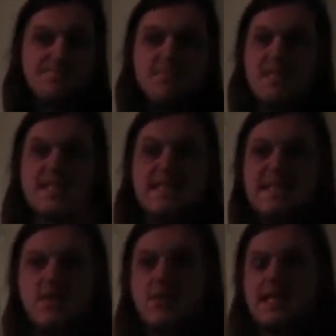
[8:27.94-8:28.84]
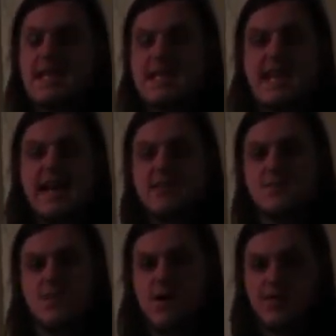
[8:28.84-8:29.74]
literally last
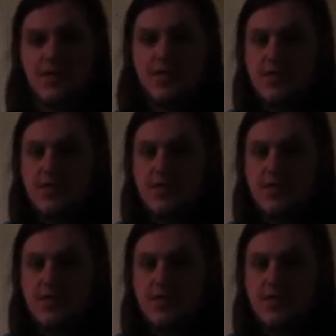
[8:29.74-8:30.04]
month,